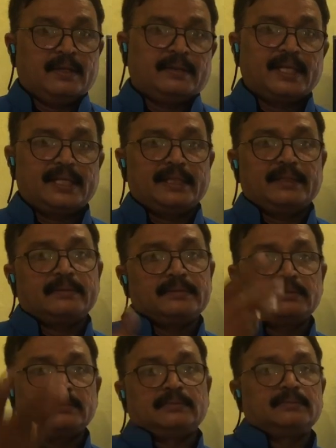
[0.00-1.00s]
Then
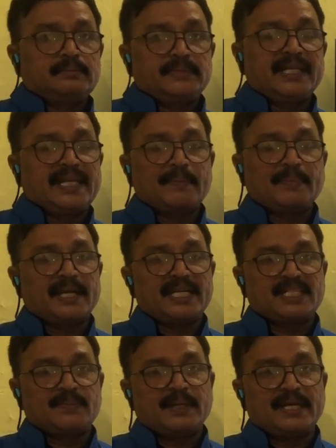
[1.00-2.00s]
he can
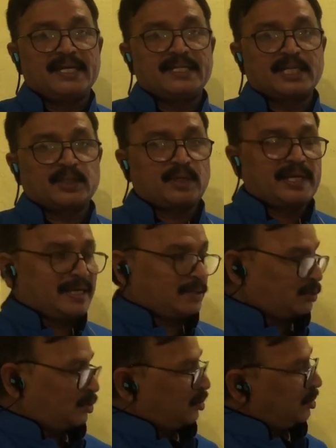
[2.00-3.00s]
participate in sexual
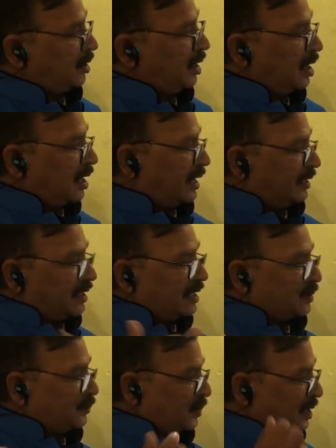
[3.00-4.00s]
intercourse, and the
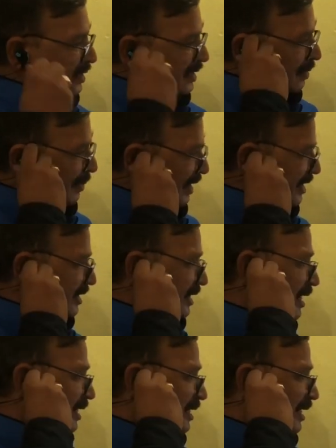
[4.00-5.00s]
semen is
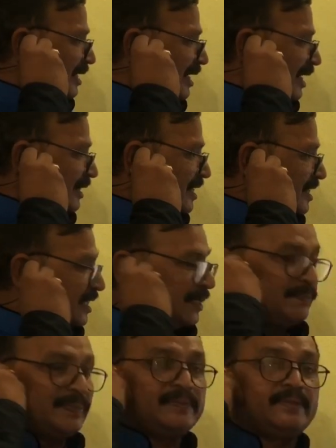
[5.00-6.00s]
collected at this tip,